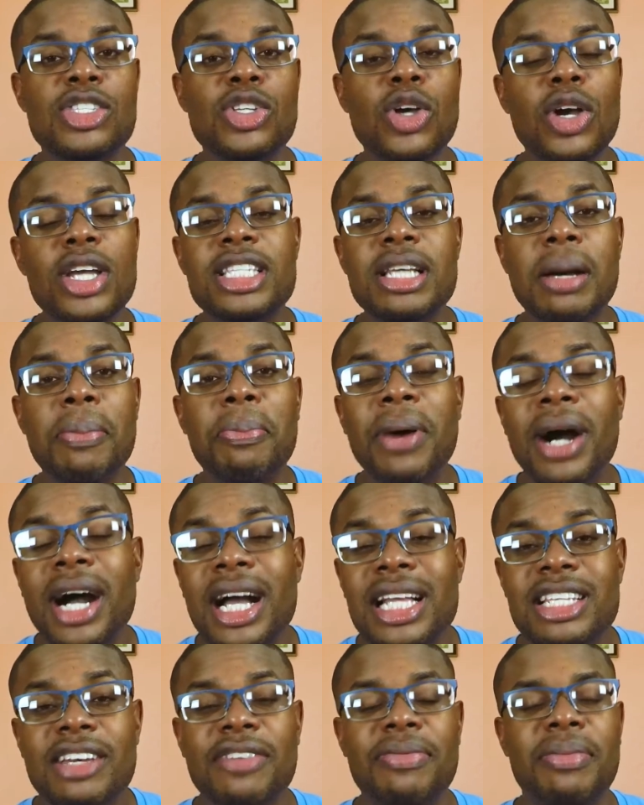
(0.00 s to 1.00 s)
So it's a
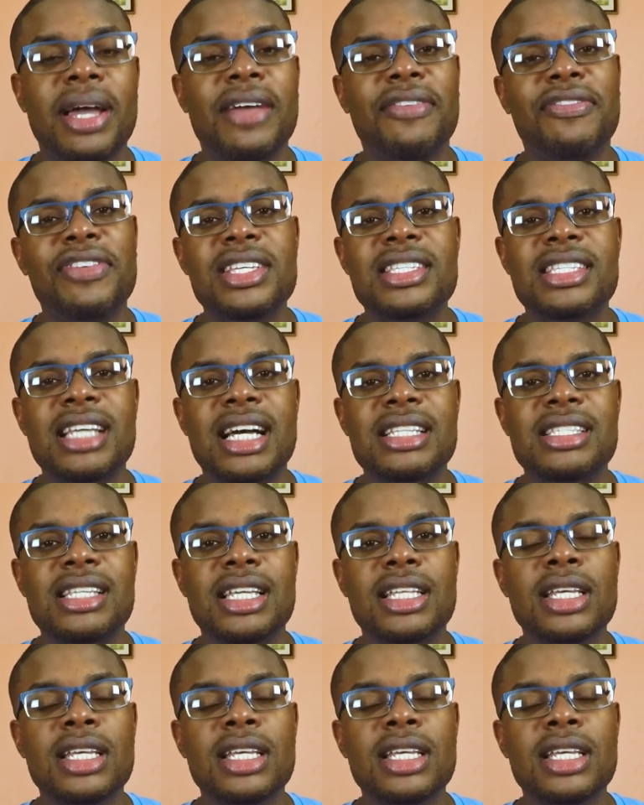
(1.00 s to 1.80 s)
part of my fixed asset.